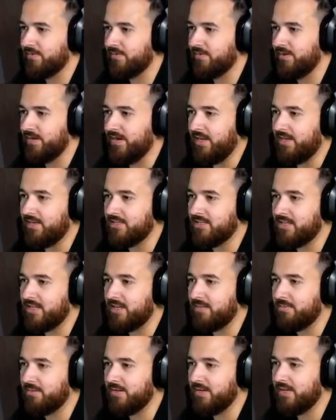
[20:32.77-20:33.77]
needs
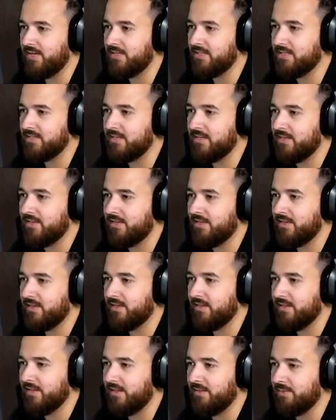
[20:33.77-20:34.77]
thing, please?
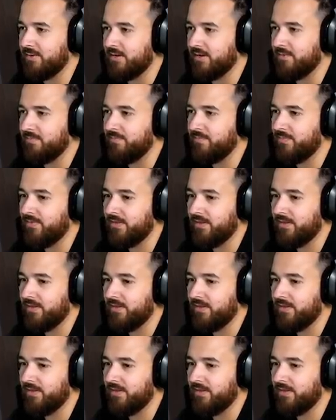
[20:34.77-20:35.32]
There we go.